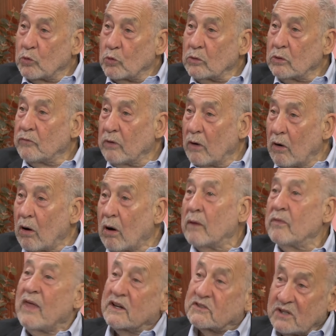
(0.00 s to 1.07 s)
rule of law,
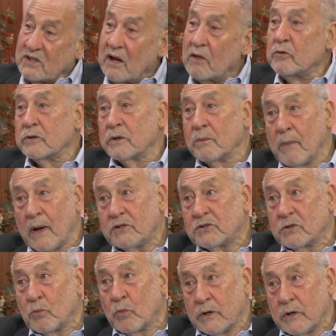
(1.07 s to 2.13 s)
and that's another
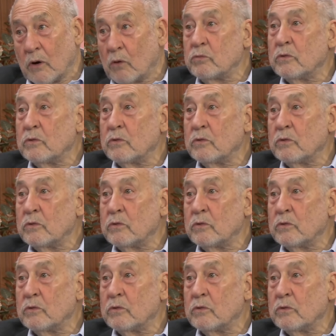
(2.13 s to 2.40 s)
dimension we